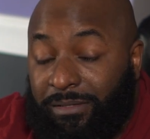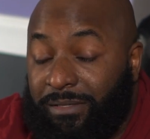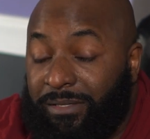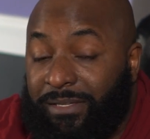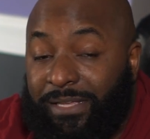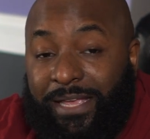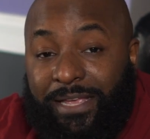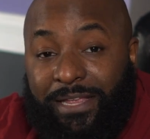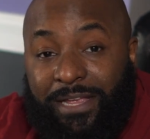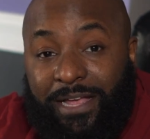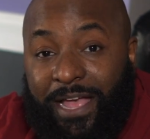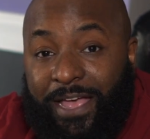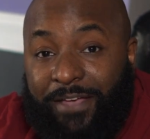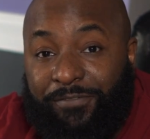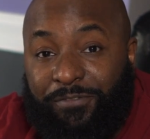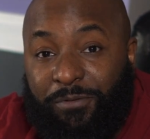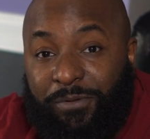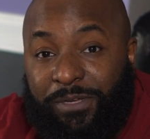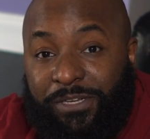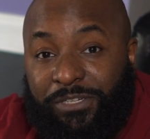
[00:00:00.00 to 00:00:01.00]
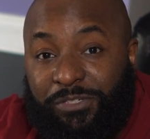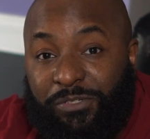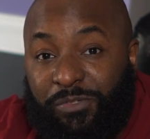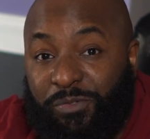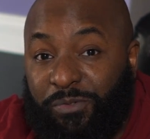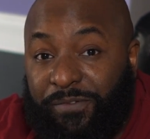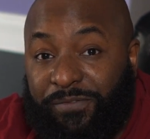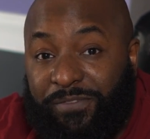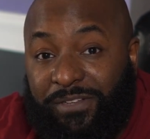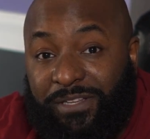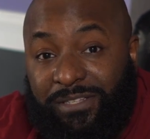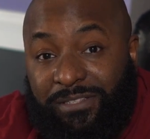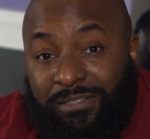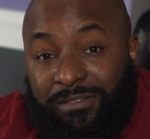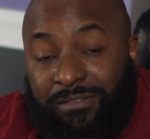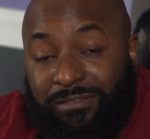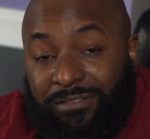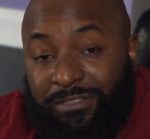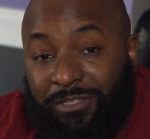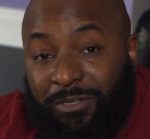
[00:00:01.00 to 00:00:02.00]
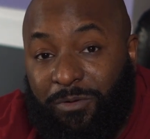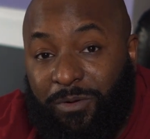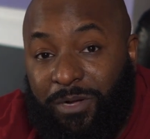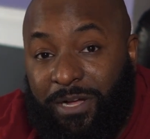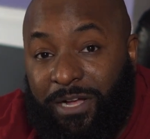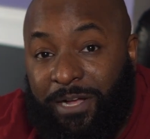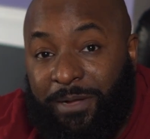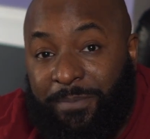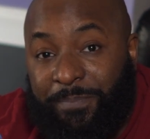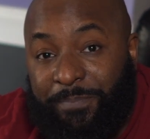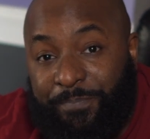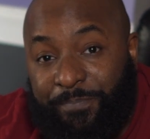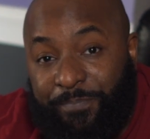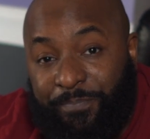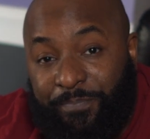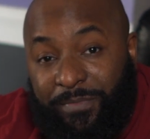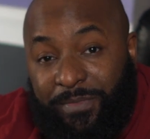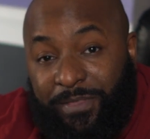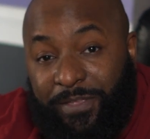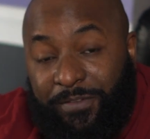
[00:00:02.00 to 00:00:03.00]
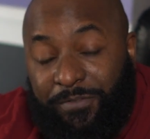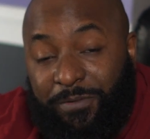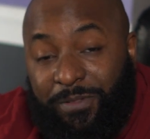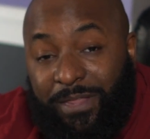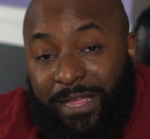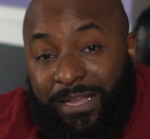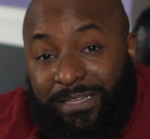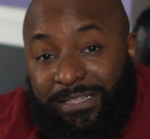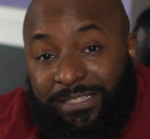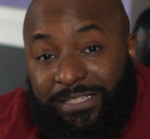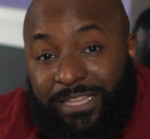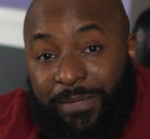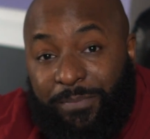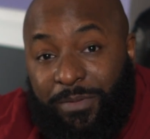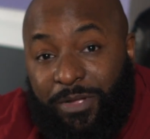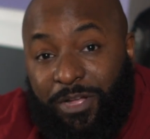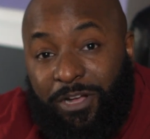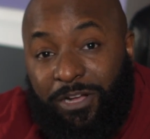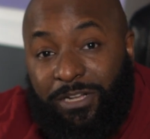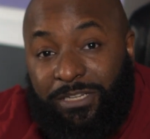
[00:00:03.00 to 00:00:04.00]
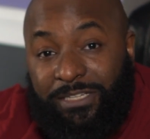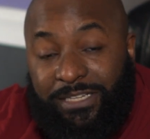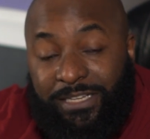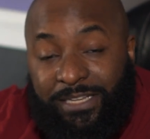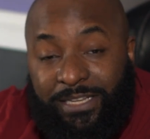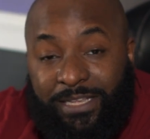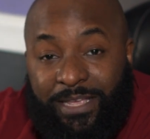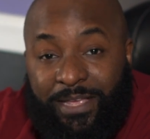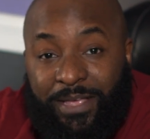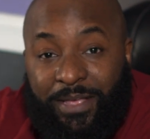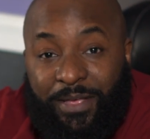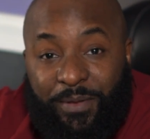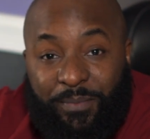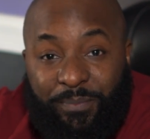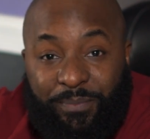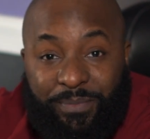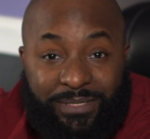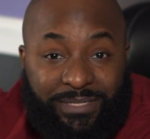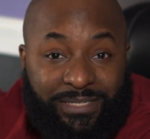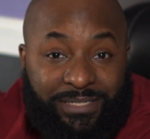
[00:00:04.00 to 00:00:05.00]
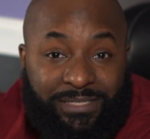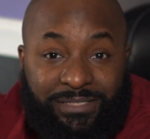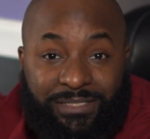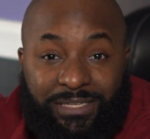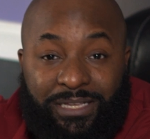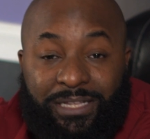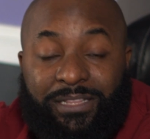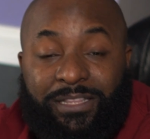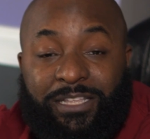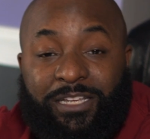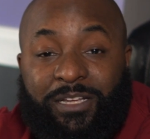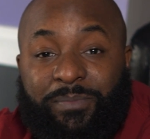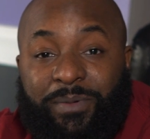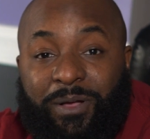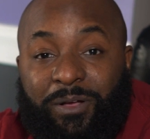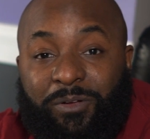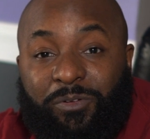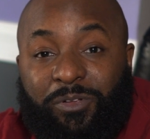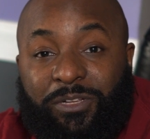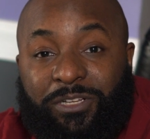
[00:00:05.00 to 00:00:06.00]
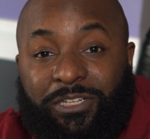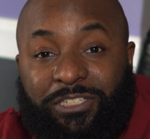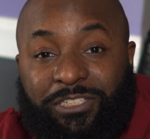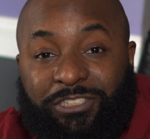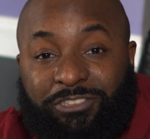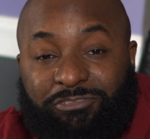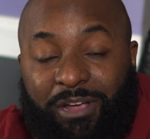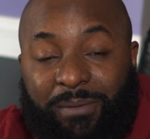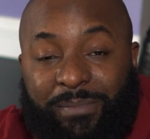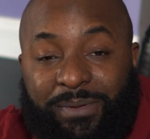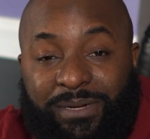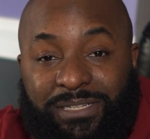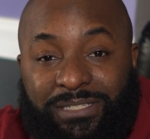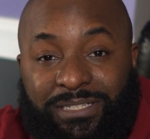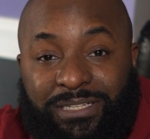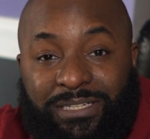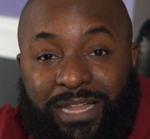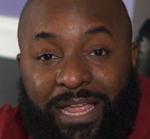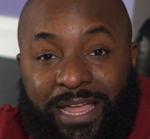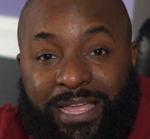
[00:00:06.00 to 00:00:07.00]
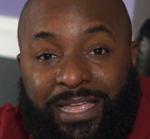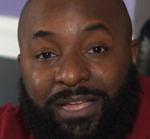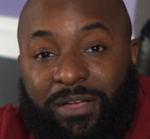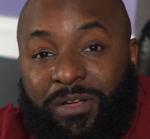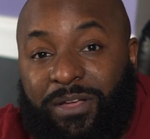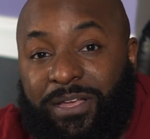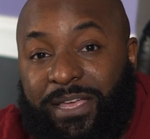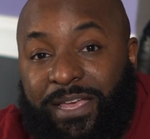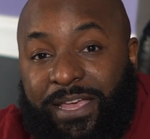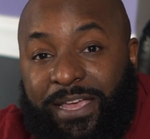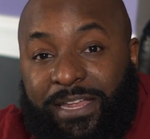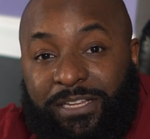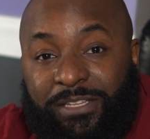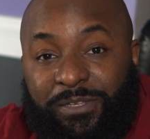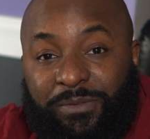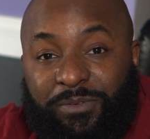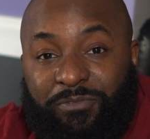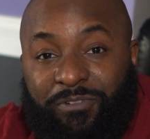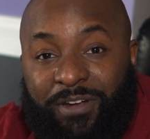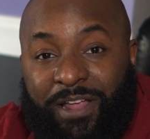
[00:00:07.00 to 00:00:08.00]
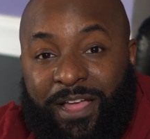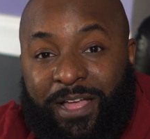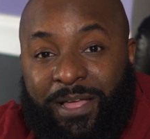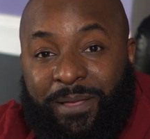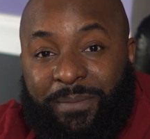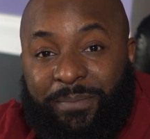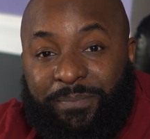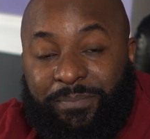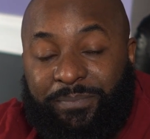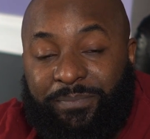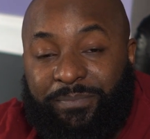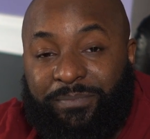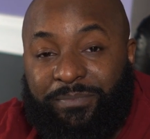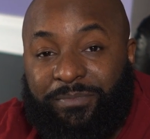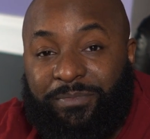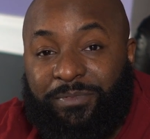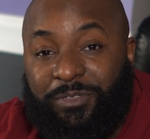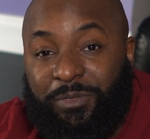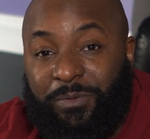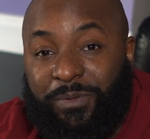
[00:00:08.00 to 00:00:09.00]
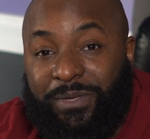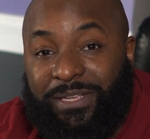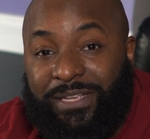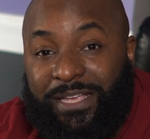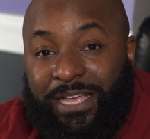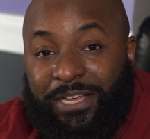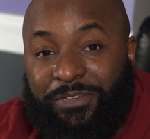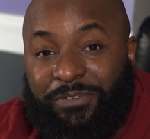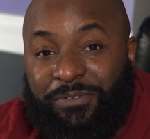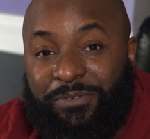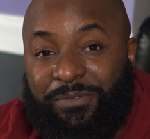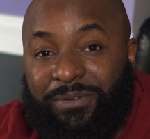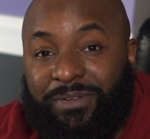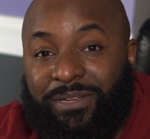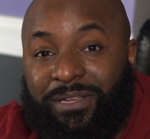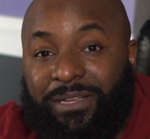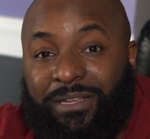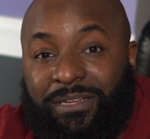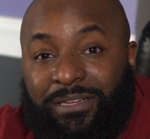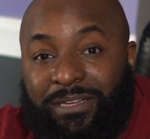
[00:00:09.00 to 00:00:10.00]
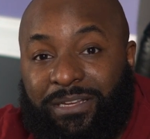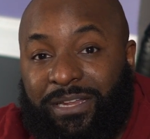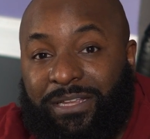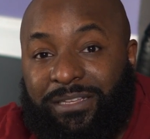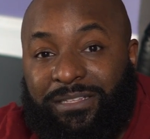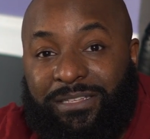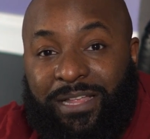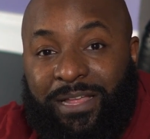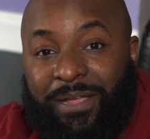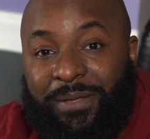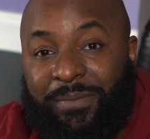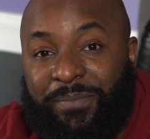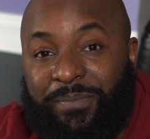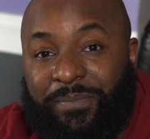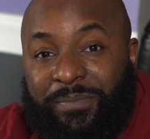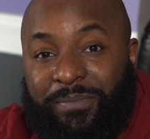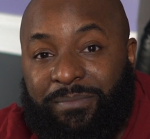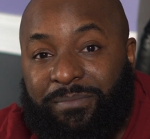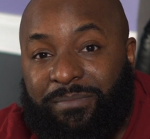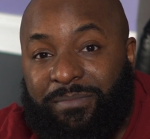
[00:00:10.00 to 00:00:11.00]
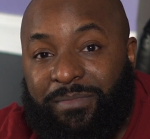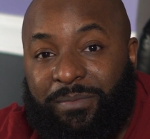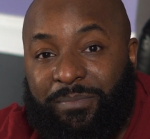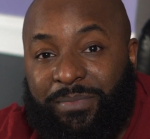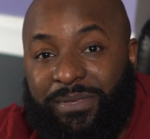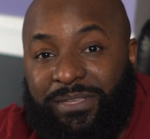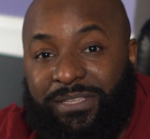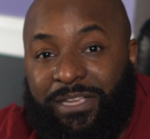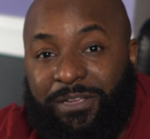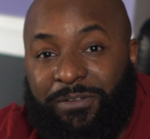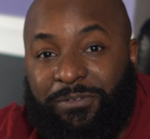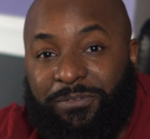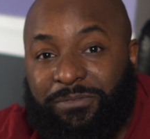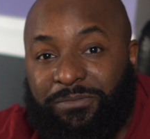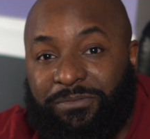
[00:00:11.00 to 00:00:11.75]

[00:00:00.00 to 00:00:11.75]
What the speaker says: Yeah, I have no issues with this. So if you like this type of content, please think about dropping us a like and a subscribe so we can catch you the next time. Peace out.